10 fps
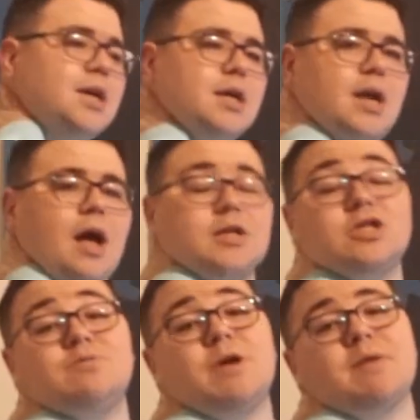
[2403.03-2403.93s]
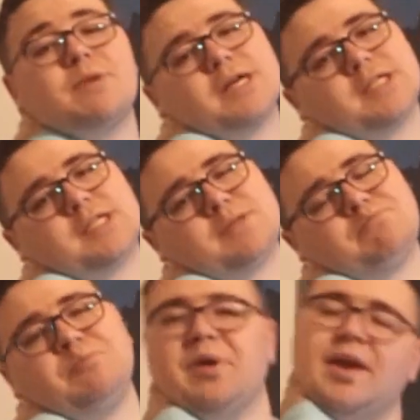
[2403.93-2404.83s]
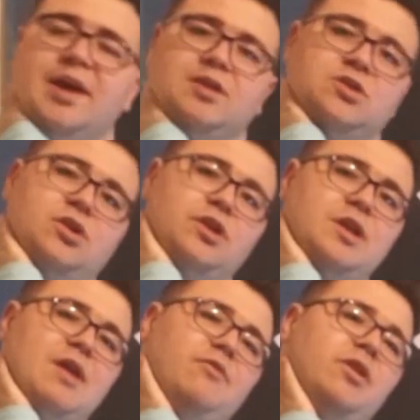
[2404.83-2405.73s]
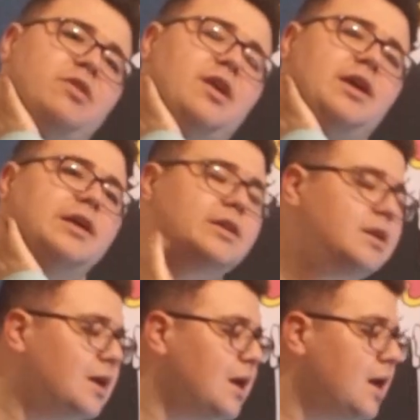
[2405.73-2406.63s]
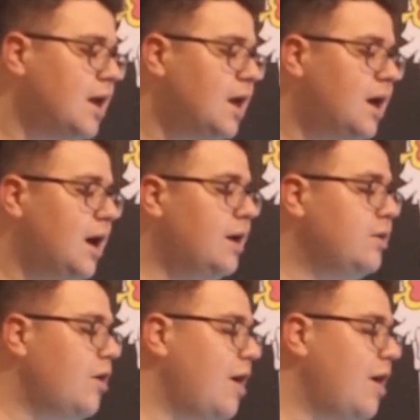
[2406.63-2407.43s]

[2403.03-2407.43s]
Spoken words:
God, it's just making my spin turn and everything. And I don't know.